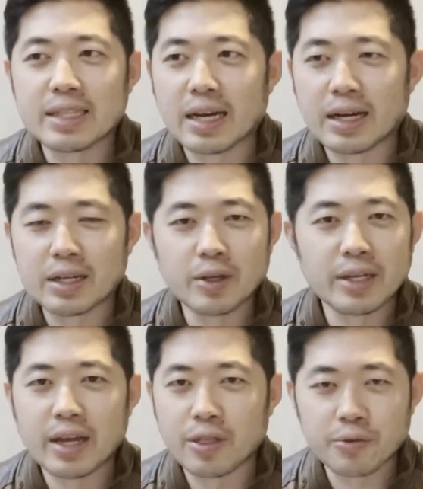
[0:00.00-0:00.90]
You can
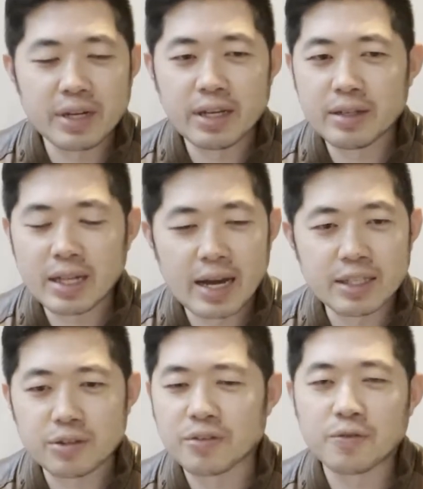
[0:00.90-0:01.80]
get 3
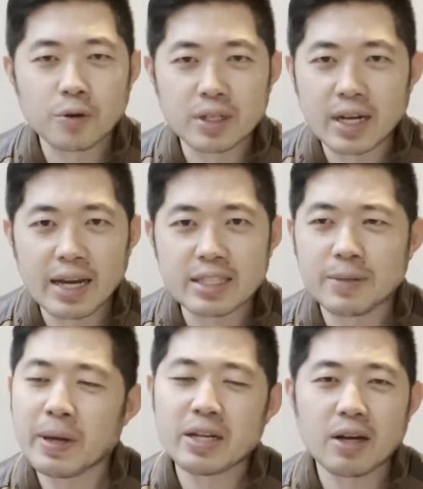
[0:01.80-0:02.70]
nights or 4 nights,
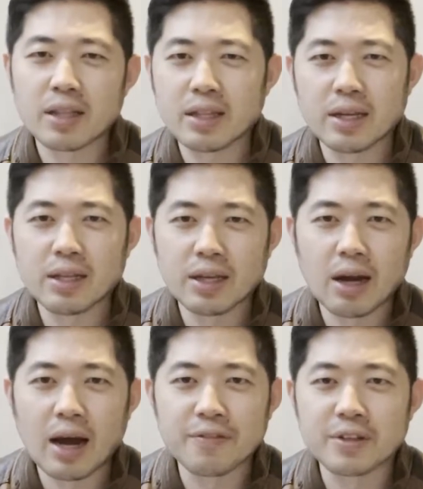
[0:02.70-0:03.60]
depending on the
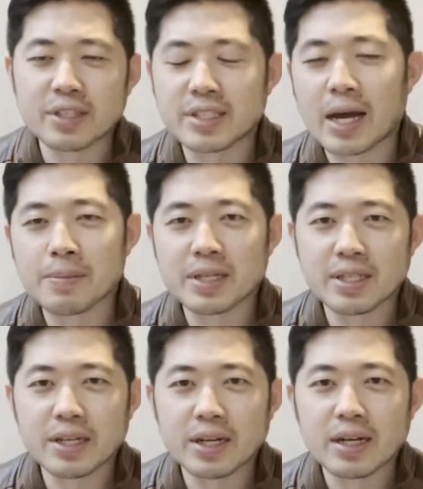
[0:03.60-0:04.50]
offer to time of the
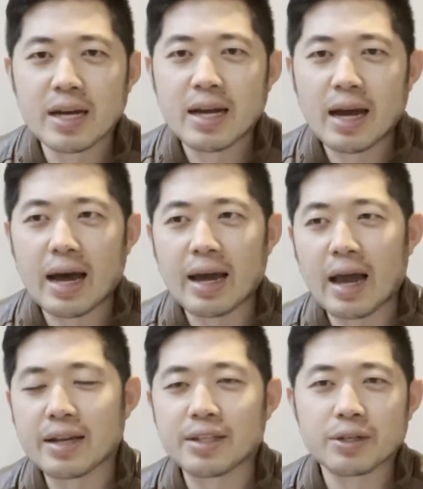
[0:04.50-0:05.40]
year,
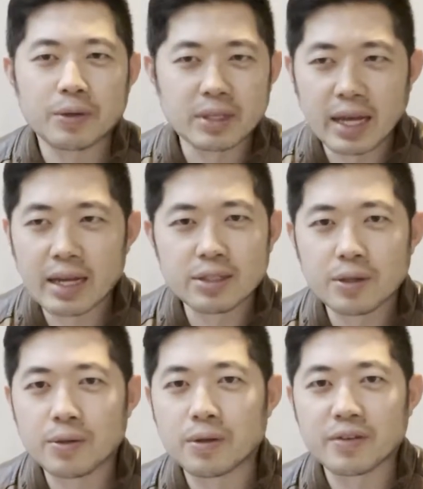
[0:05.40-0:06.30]
at either
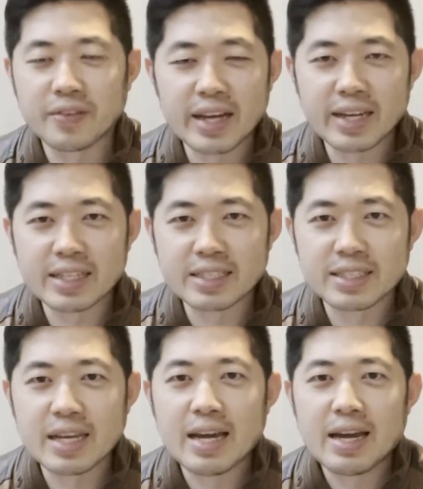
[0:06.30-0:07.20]
Orlando or
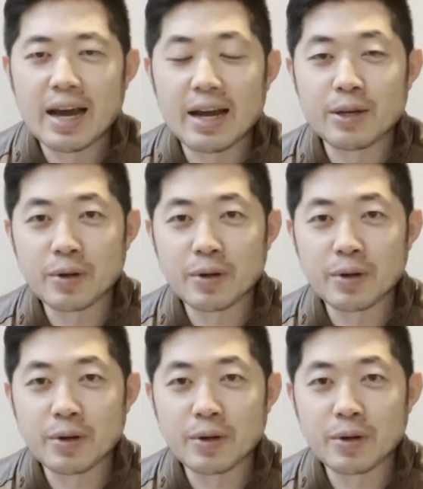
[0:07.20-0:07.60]
Vegas. You want to